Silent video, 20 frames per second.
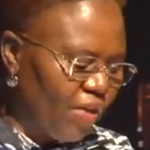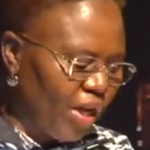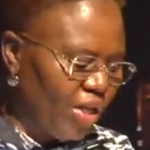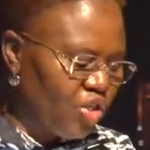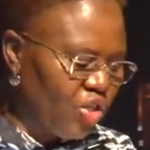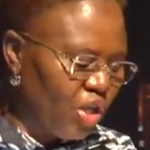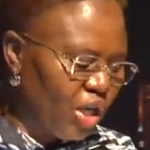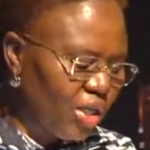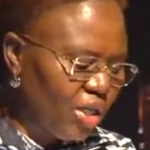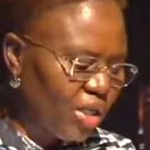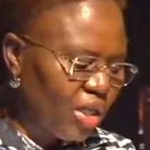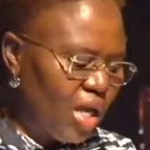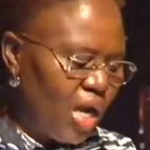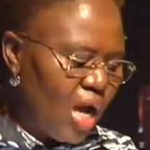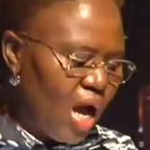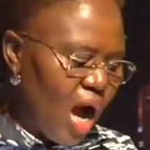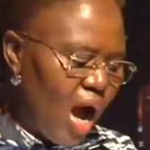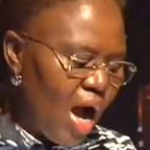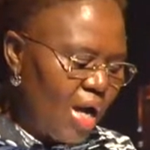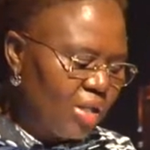ventures
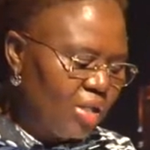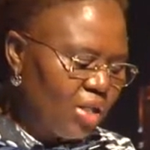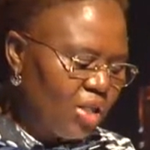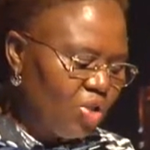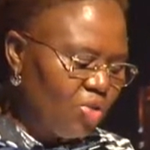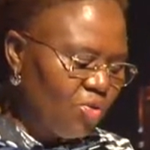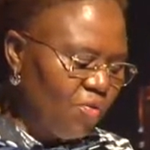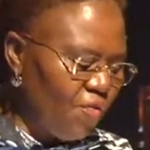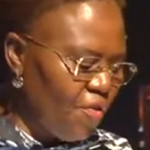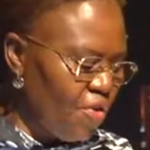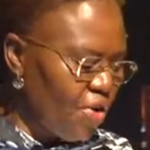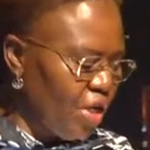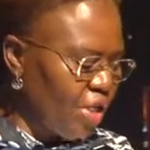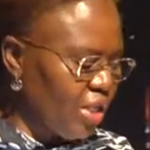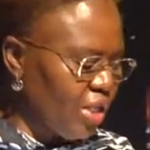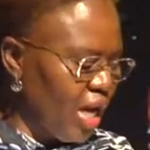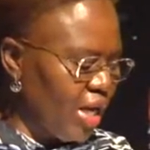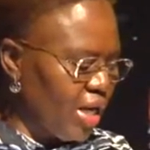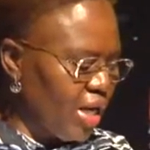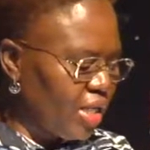access to foreign
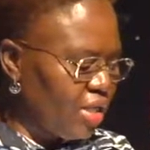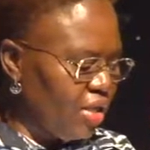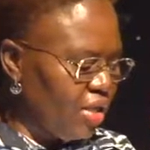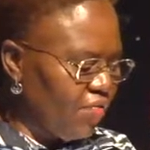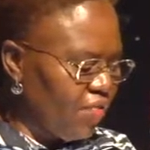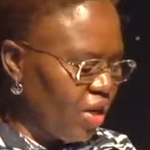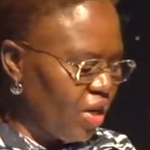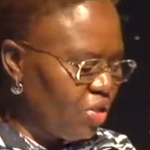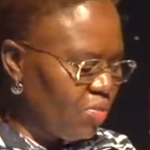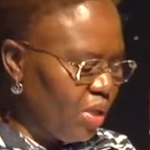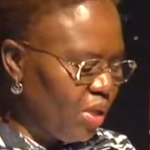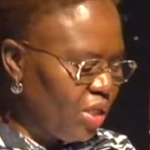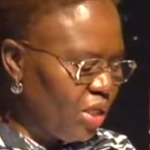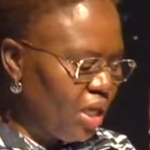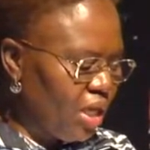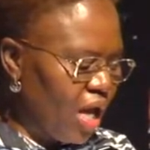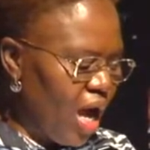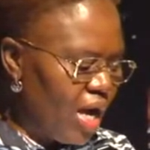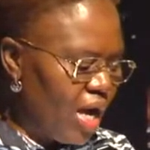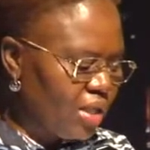direct investment
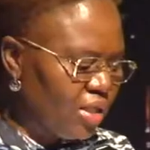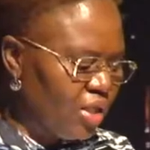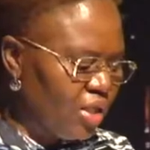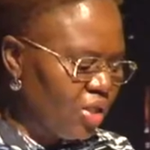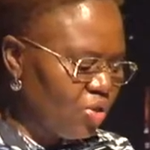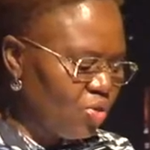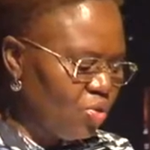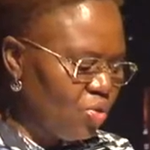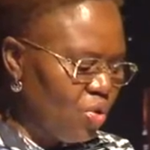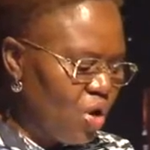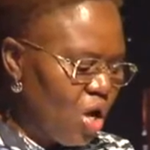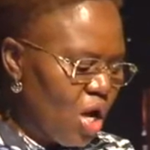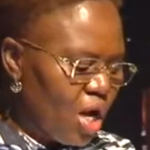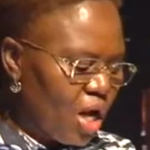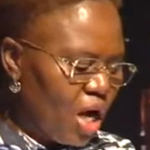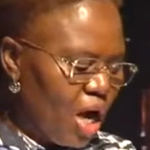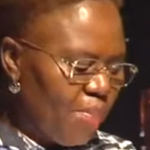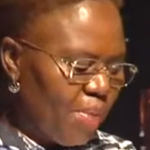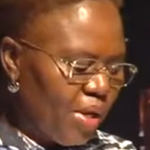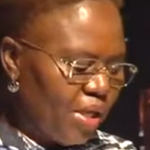and access to
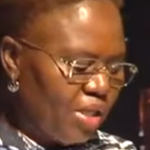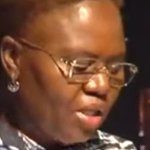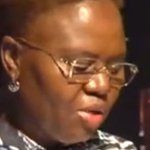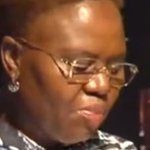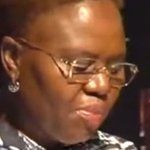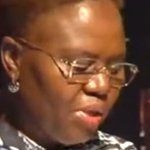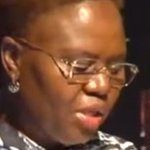capacity